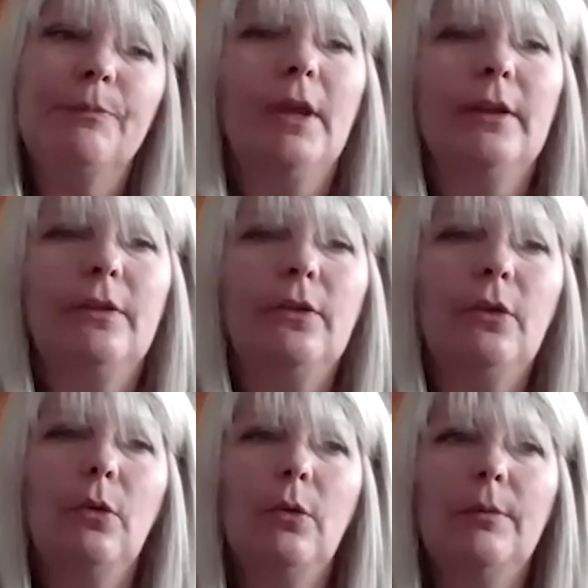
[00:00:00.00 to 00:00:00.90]
And
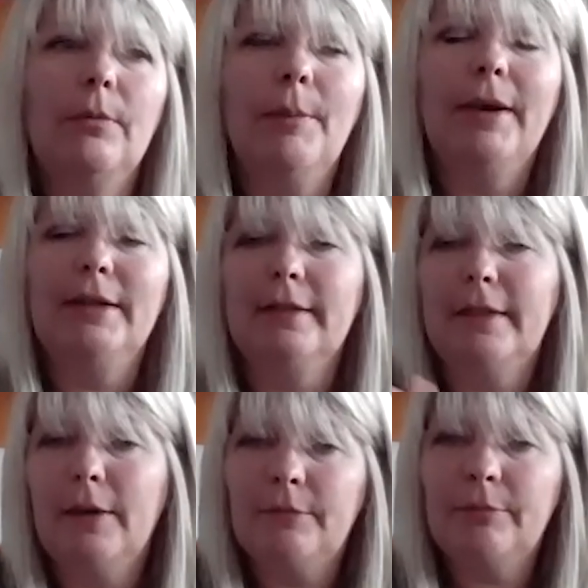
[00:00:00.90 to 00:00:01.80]
so they might let
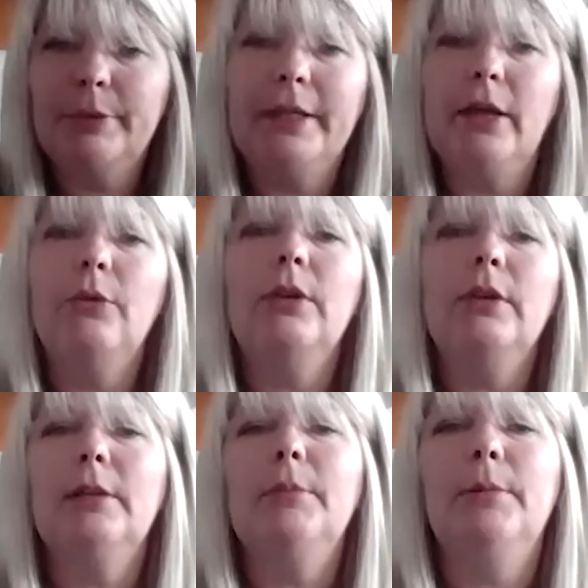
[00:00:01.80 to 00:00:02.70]
that play out a
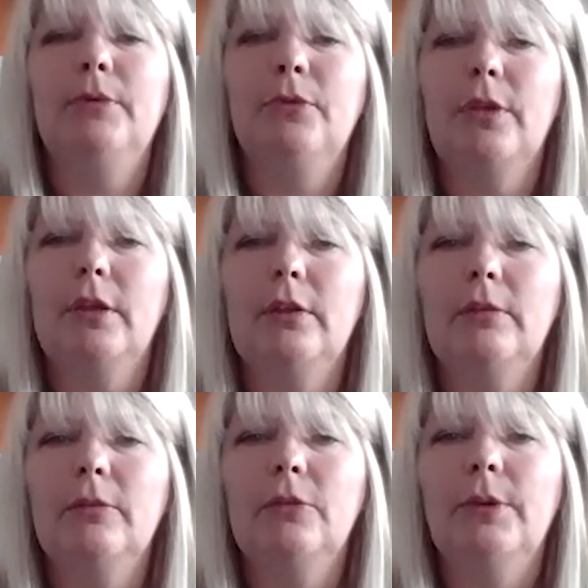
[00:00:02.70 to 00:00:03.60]
little bit before they
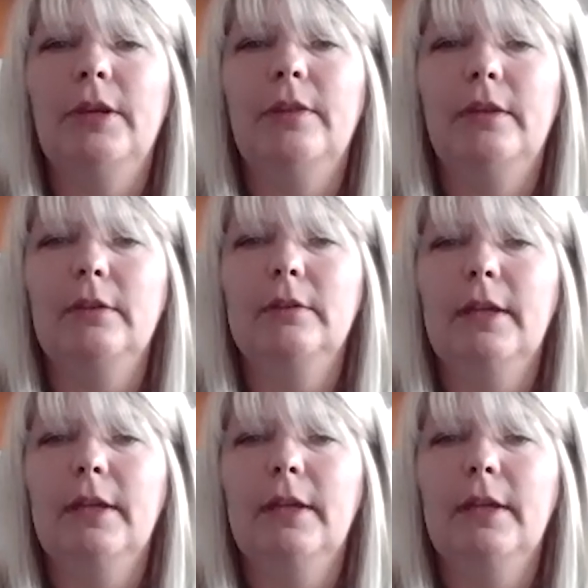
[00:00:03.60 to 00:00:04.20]
do anything